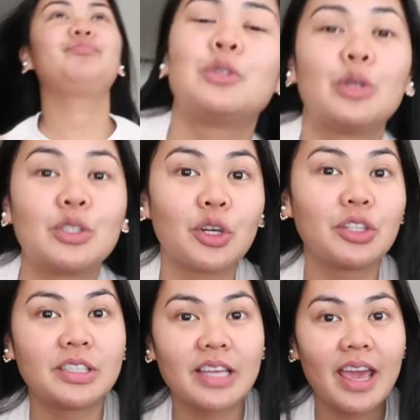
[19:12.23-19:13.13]
to
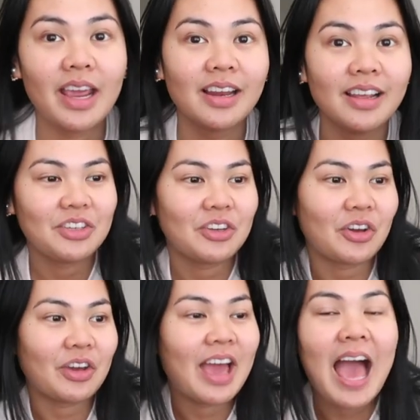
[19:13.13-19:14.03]
associate, you
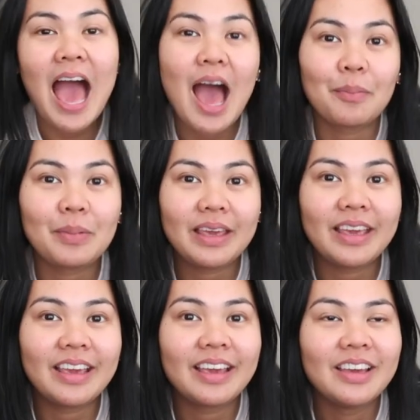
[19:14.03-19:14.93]
know,
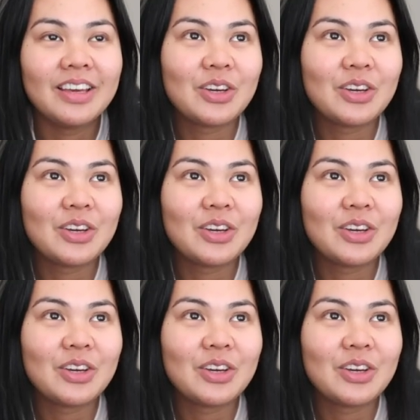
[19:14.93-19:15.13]
happy,